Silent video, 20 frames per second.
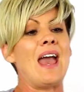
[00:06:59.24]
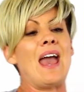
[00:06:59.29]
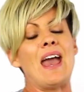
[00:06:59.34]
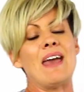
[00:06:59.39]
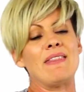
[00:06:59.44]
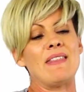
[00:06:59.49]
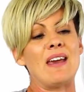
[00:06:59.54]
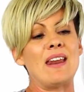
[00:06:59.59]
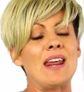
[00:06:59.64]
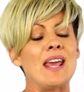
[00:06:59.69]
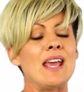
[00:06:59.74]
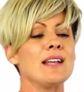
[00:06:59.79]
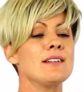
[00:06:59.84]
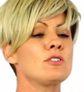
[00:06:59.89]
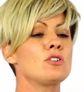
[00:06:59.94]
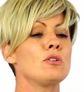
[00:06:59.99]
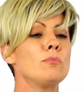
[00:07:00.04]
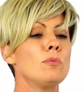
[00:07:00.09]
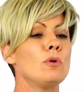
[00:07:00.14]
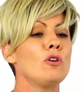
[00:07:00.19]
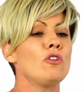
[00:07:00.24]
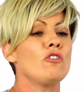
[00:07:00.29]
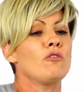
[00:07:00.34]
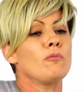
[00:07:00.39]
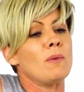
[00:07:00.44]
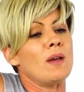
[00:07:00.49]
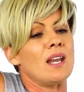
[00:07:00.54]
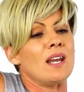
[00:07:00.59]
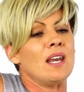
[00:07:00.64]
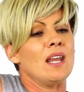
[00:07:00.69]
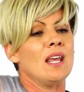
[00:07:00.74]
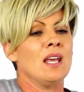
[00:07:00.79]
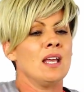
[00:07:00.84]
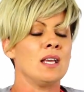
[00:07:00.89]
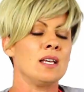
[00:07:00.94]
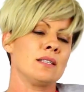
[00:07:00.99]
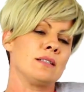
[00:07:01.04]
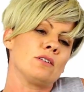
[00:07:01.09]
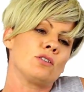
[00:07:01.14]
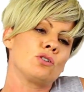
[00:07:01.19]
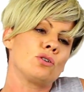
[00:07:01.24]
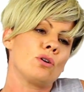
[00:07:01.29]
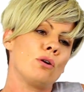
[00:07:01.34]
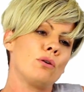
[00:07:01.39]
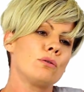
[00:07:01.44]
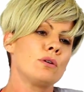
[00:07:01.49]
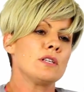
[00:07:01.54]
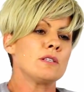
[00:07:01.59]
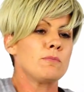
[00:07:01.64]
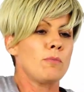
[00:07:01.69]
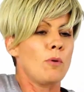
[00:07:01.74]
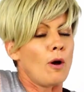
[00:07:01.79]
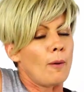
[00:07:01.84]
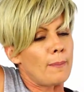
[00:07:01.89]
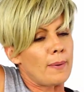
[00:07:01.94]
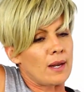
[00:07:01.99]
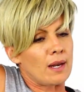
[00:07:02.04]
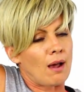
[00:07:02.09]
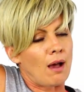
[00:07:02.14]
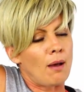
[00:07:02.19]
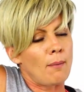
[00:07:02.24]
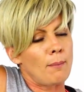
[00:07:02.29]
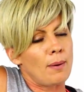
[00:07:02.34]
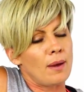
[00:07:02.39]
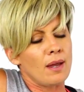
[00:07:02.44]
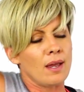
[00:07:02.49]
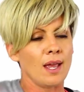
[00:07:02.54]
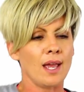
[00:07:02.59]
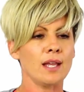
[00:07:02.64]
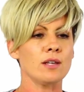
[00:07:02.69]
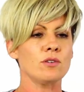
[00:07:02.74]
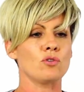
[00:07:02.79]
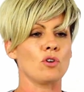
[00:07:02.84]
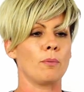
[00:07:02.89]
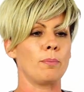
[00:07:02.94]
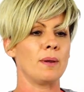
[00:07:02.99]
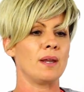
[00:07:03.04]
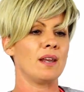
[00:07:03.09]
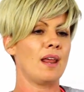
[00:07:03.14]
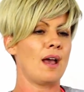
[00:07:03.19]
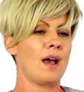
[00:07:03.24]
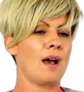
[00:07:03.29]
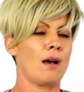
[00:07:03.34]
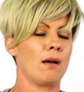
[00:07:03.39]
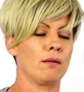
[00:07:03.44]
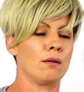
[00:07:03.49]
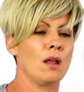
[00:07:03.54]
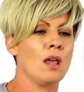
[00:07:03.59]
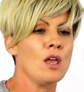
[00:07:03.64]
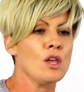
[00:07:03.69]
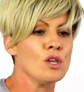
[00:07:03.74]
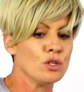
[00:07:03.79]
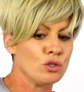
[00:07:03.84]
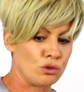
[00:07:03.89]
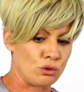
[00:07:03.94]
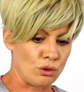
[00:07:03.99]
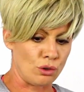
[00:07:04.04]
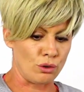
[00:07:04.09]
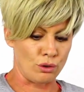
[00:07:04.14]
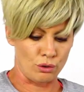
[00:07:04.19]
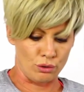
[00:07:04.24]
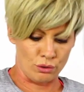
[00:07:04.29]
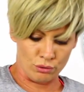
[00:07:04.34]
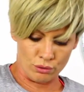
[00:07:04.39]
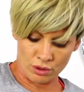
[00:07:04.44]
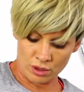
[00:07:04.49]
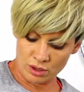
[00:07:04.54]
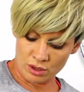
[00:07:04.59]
And that extra movement is the shoulders popping up and dropping down. So